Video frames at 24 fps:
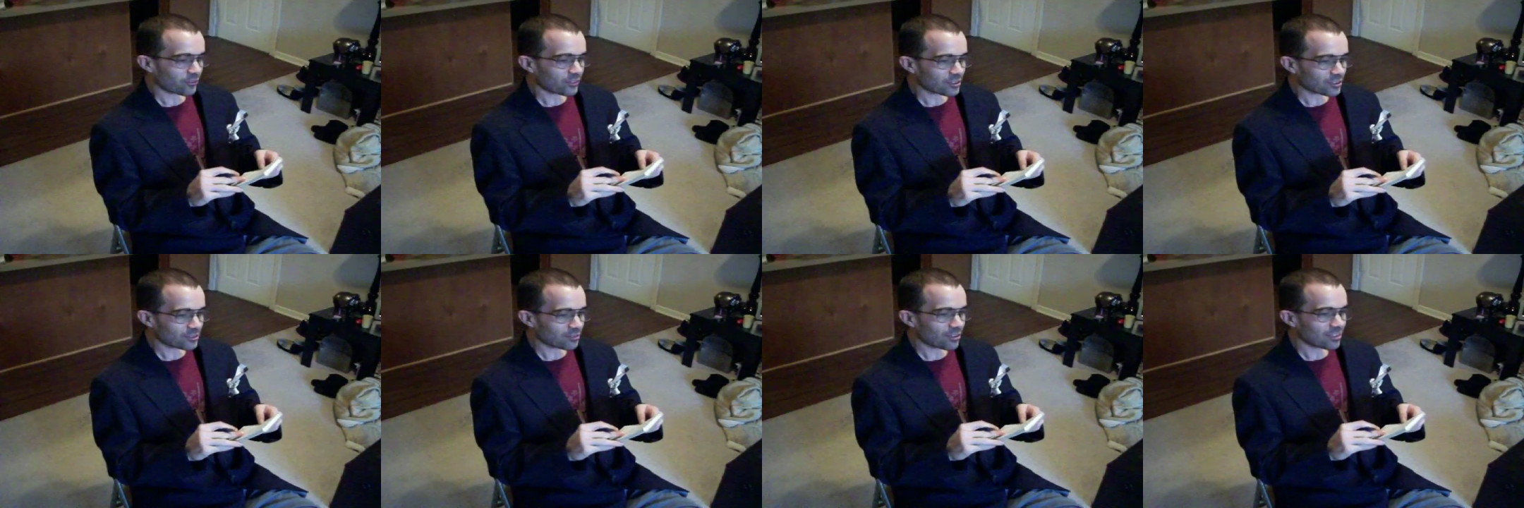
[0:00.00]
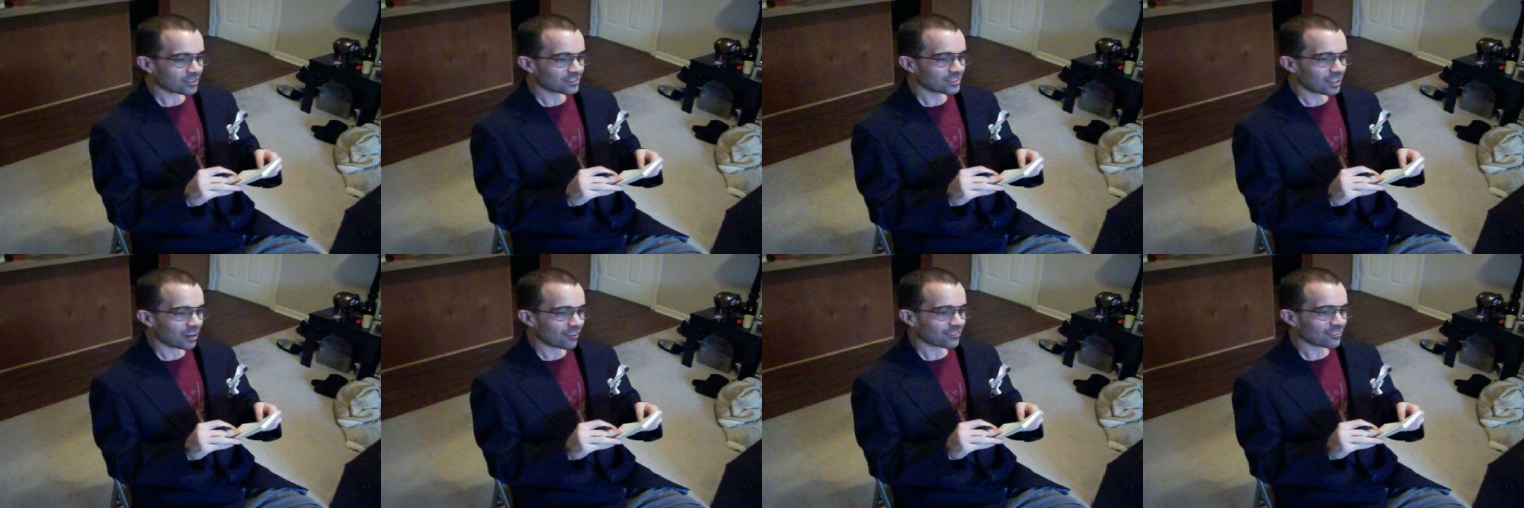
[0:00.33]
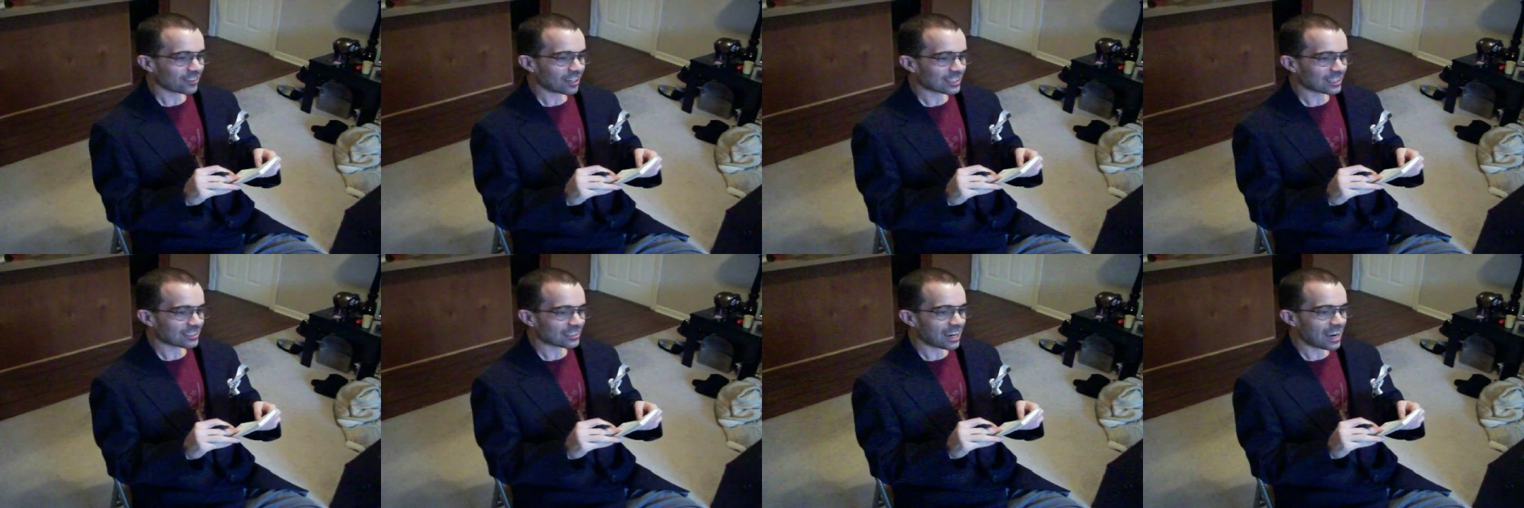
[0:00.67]
first question I would
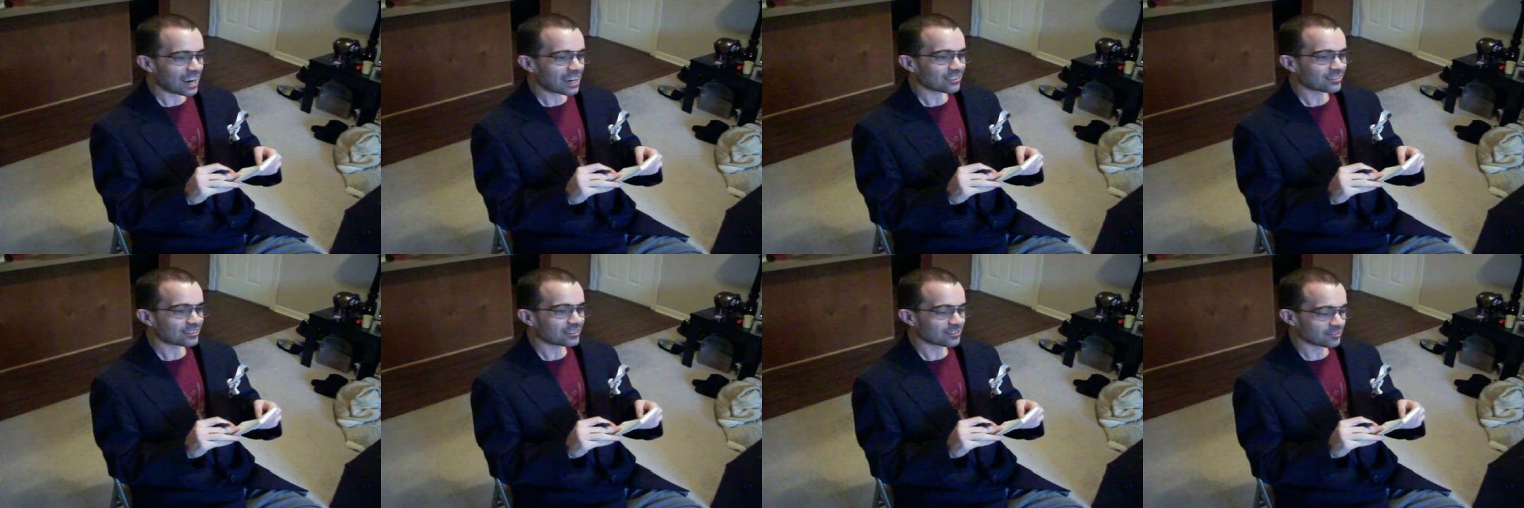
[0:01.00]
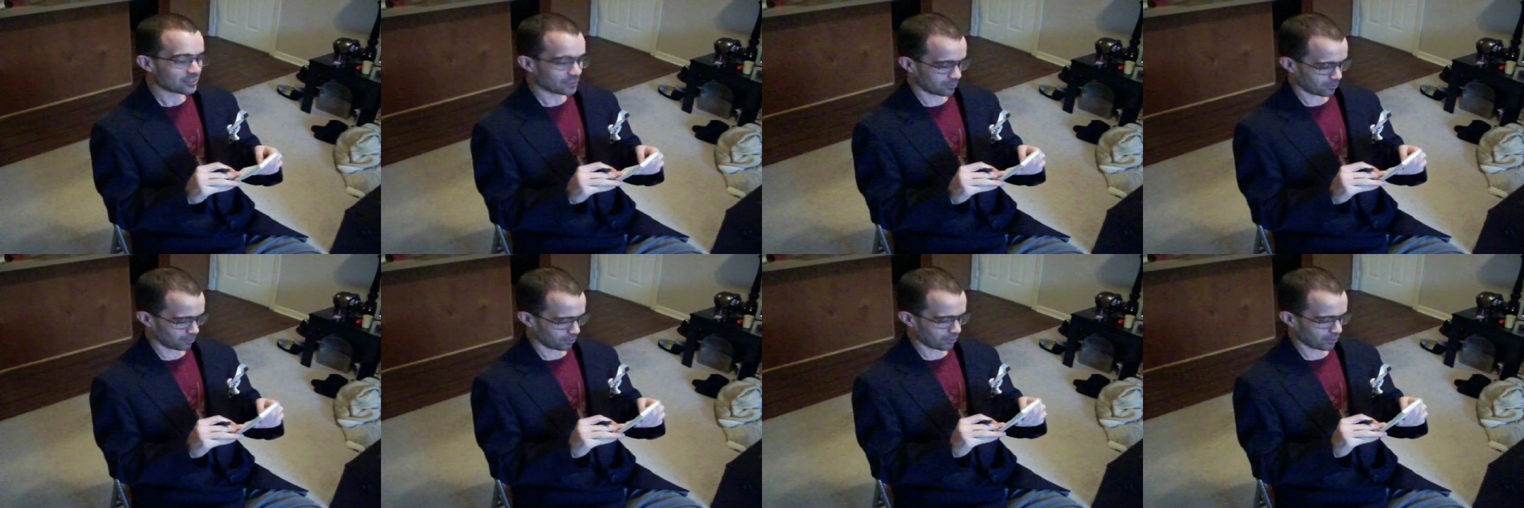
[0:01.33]
like to ask you is,